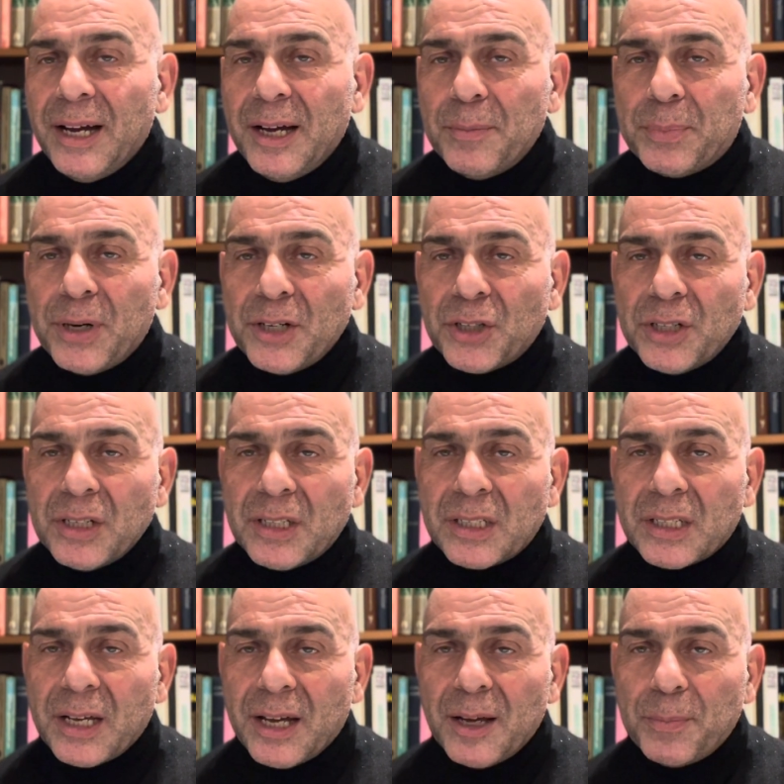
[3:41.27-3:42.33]
precious
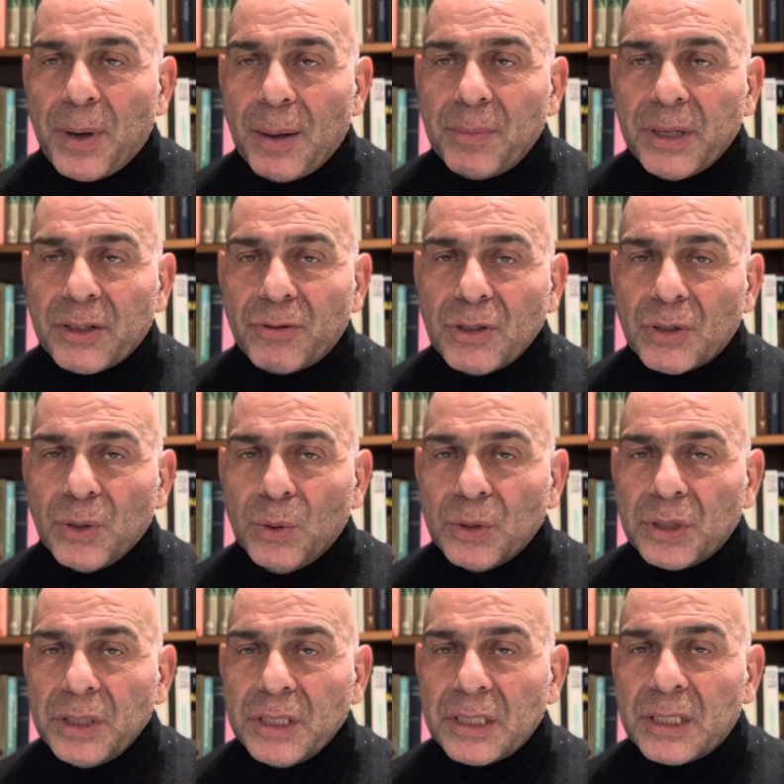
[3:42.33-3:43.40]
public
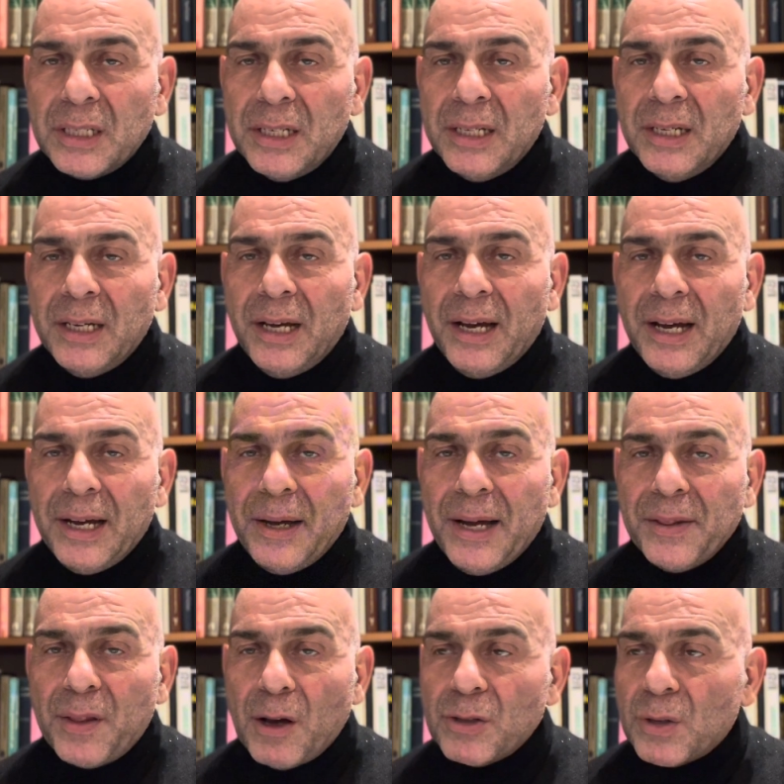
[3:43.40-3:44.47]
resources,
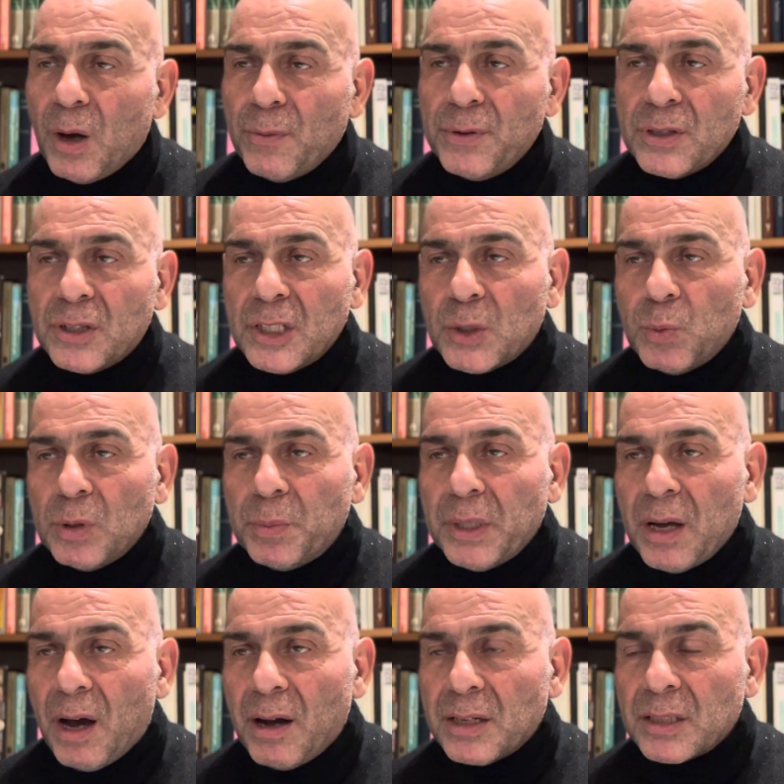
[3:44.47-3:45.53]
and those officers would be
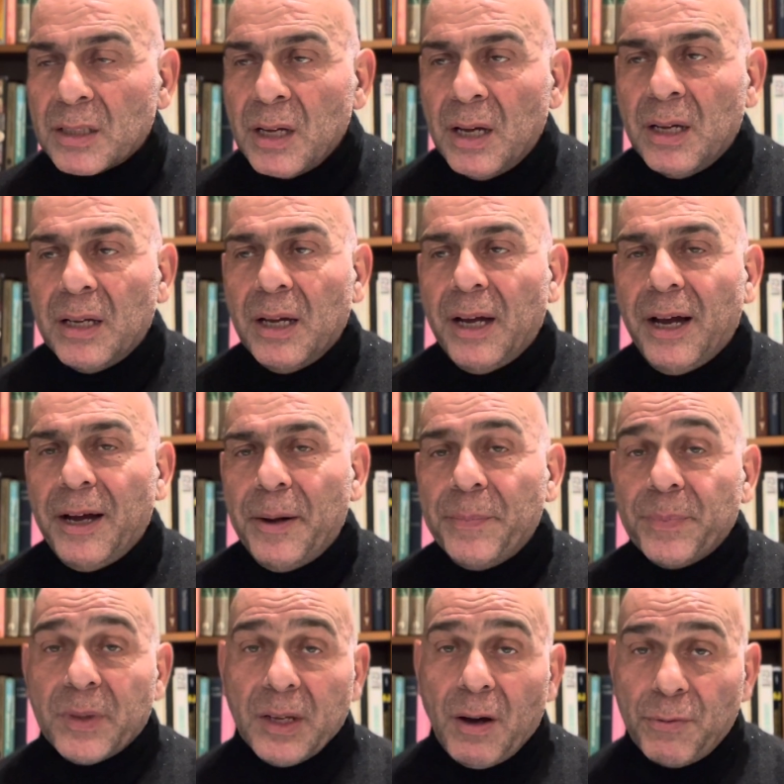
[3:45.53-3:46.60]
asked,
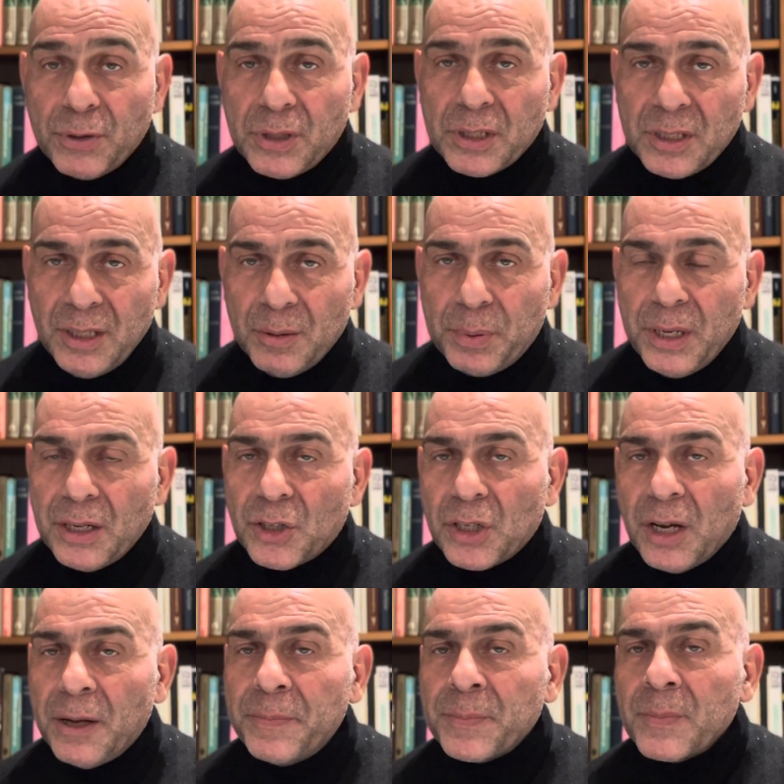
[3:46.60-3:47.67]
the officers in the picture,